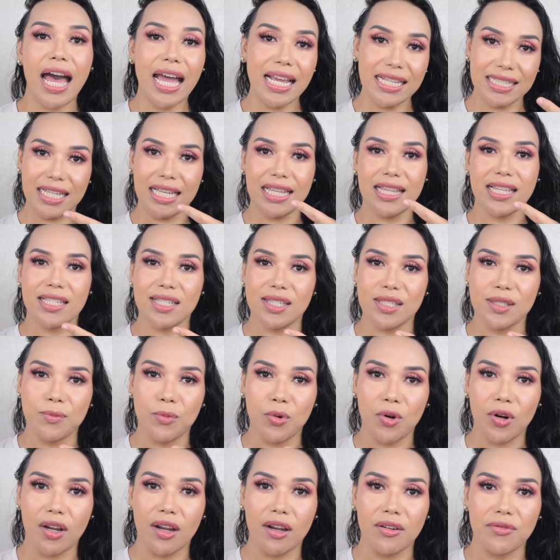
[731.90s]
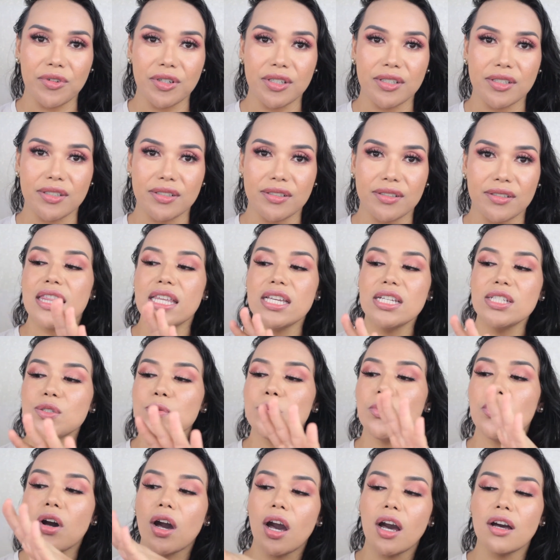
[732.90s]
I say this is more coverage.
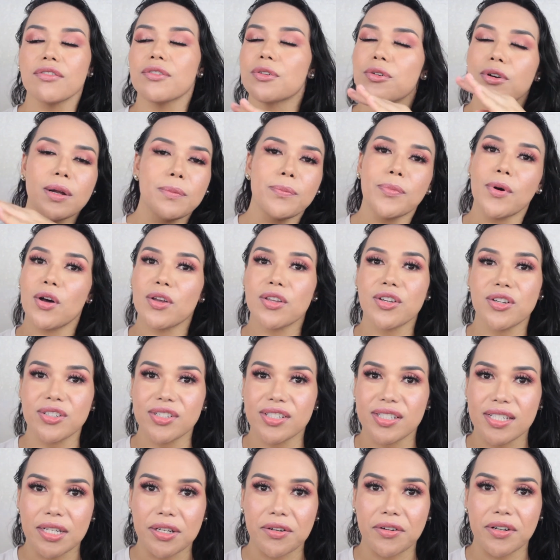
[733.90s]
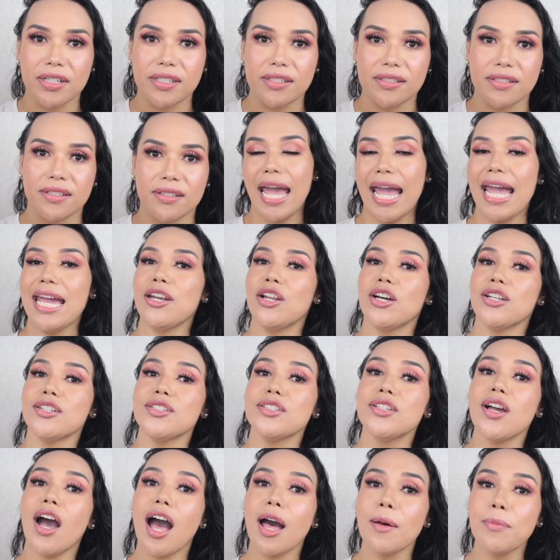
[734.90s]
This will cover up all your secrets. And
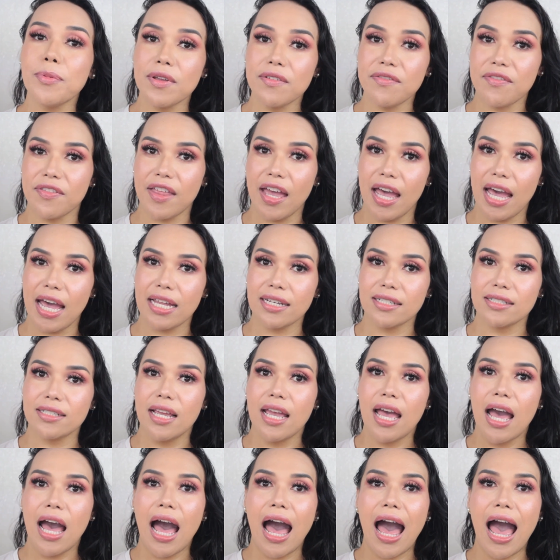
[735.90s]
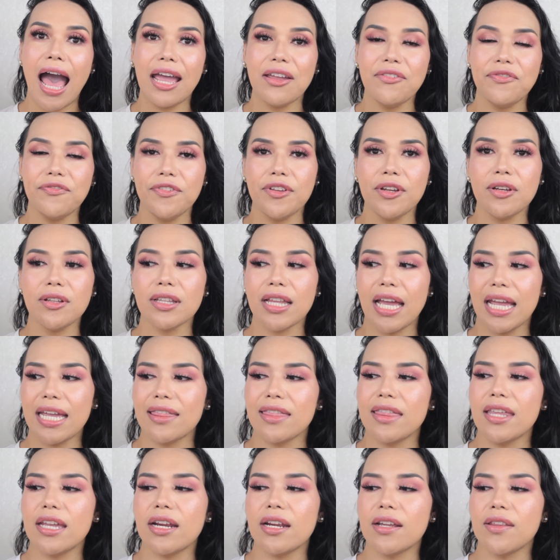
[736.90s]
on top of that, I feel
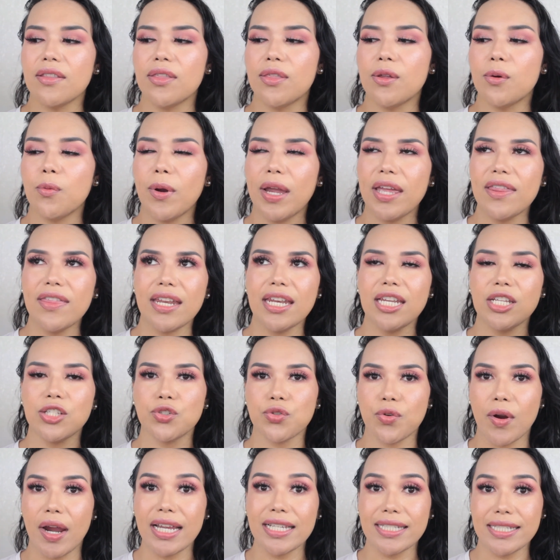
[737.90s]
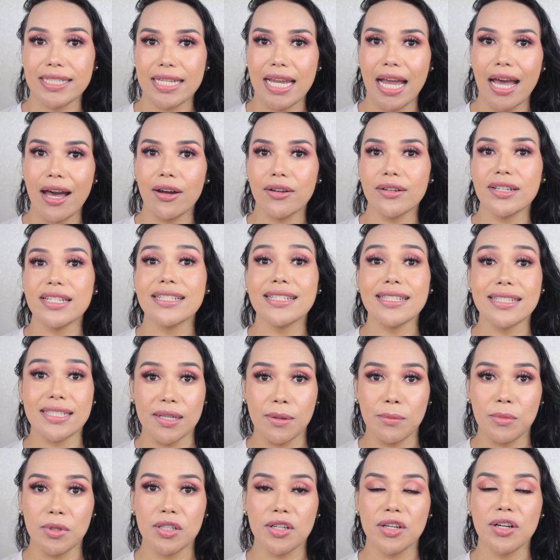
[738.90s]
like the way that it dries down is
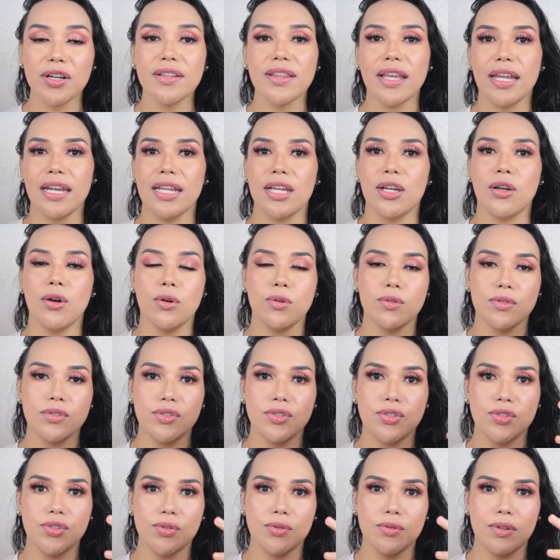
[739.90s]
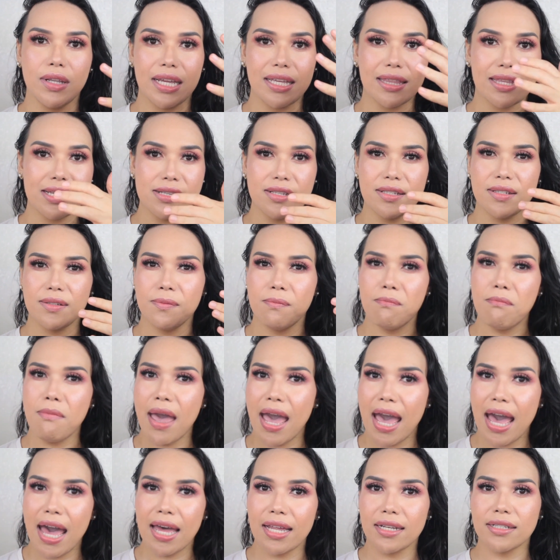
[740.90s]
similar, that it goes to like this
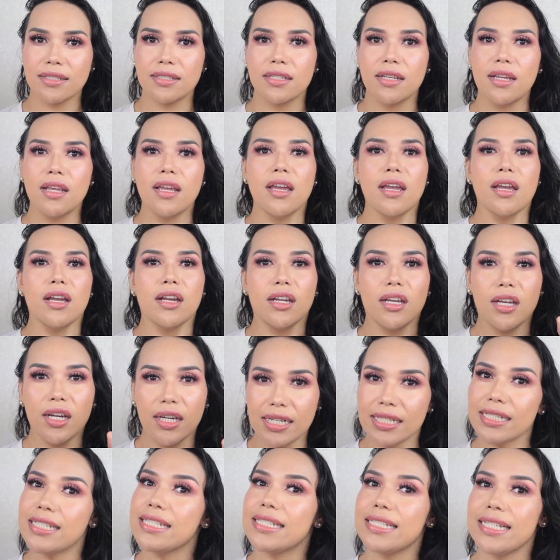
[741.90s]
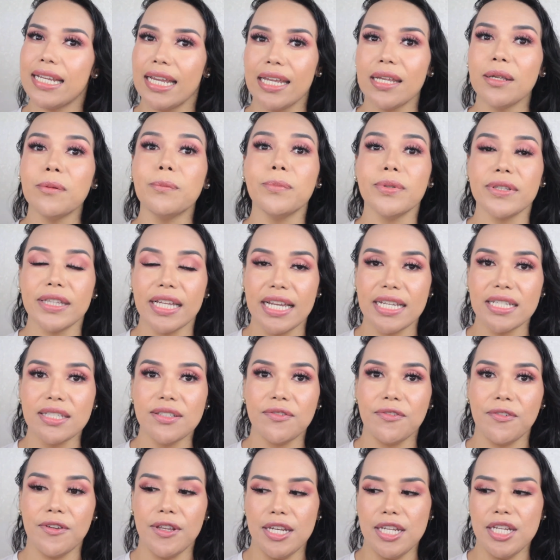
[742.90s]
matte, gonna stay in
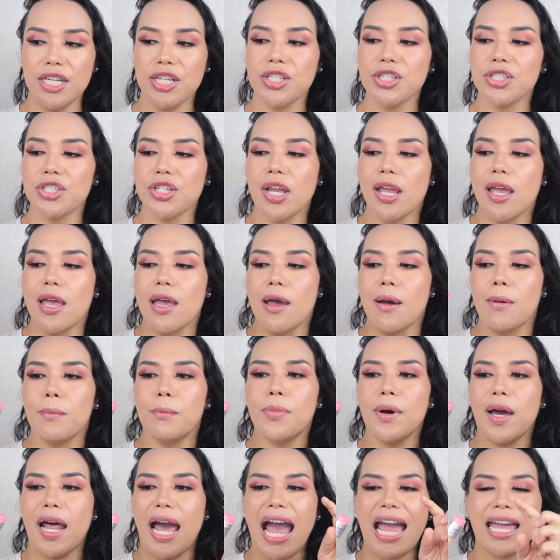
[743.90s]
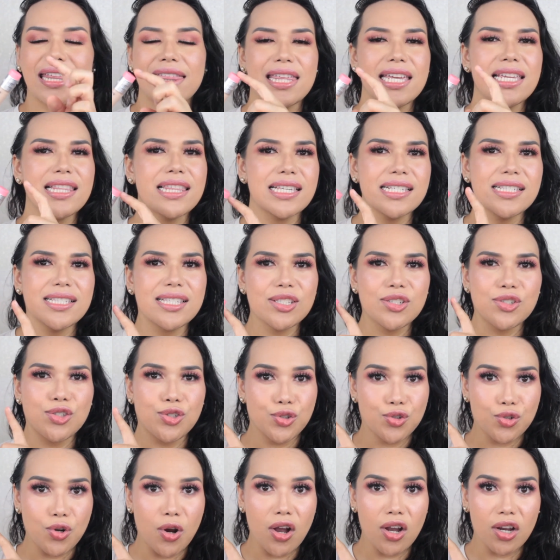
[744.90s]
place finish, but I think this is
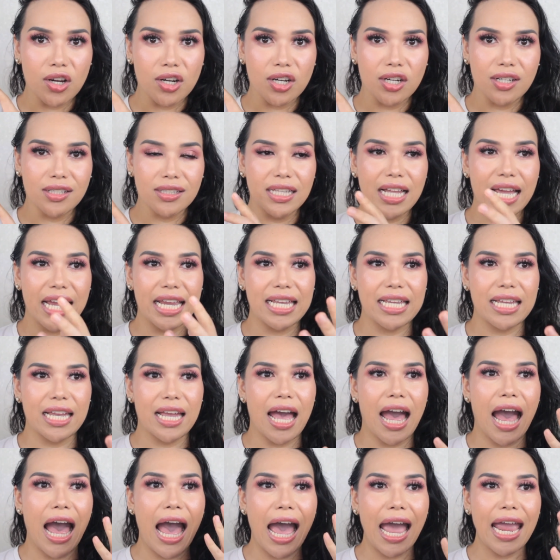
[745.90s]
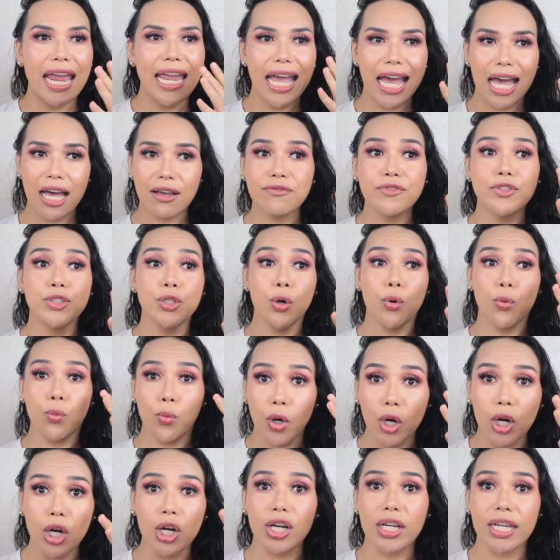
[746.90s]
stronger. Like I have to
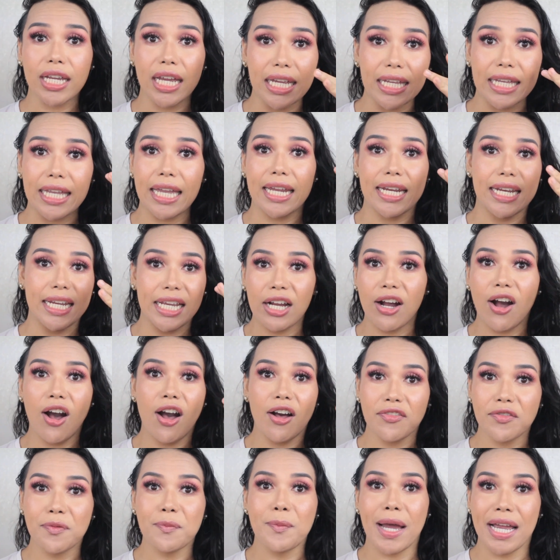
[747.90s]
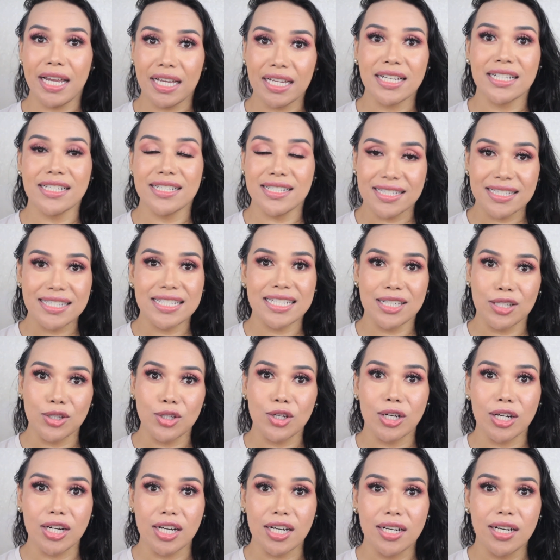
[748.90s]
work at getting off my
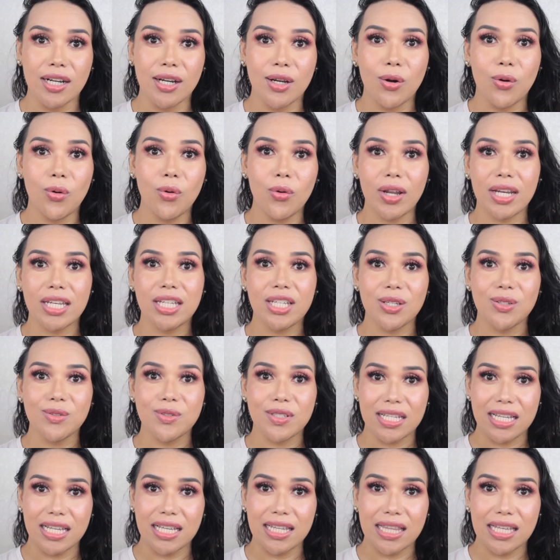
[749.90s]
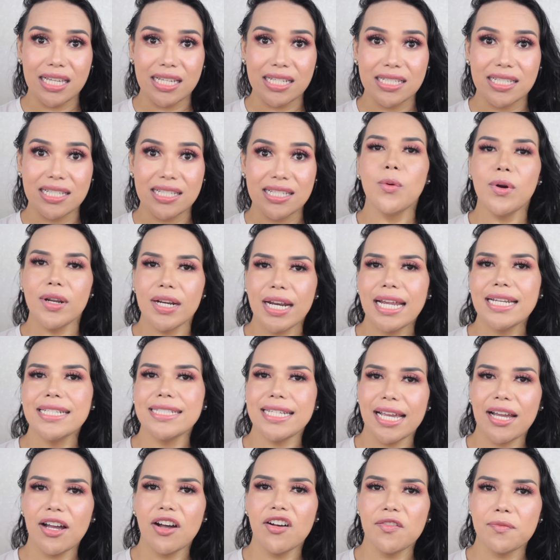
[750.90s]
concealer when using this. When I
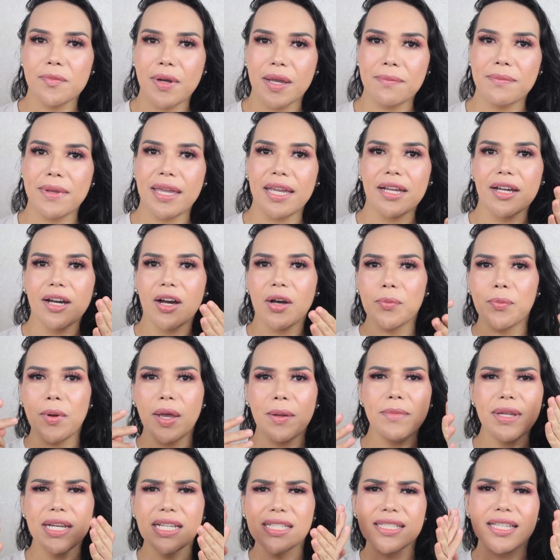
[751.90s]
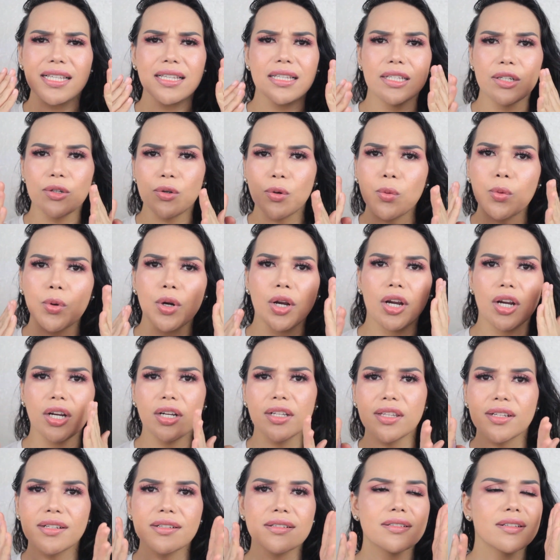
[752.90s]
take off my makeup, I mean, it's a little
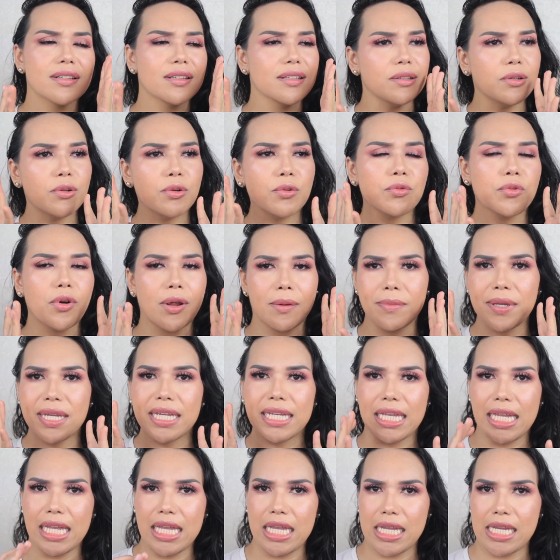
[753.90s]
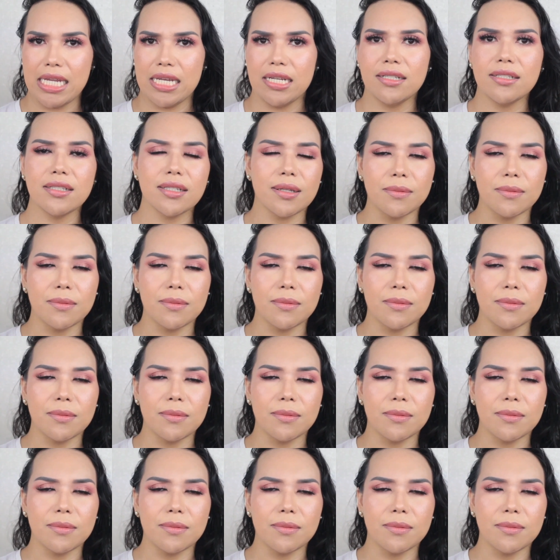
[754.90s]
work. There's a little rubbing in.